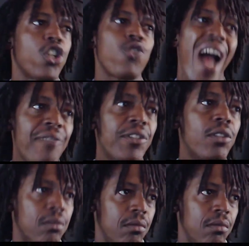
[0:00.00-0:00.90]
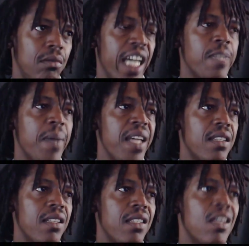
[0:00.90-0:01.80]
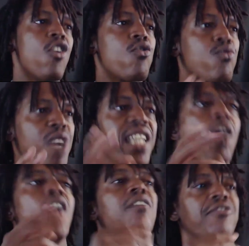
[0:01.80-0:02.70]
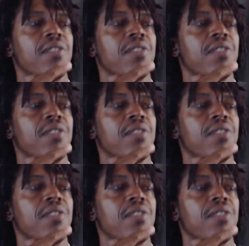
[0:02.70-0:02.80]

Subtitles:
travel expenses, written off.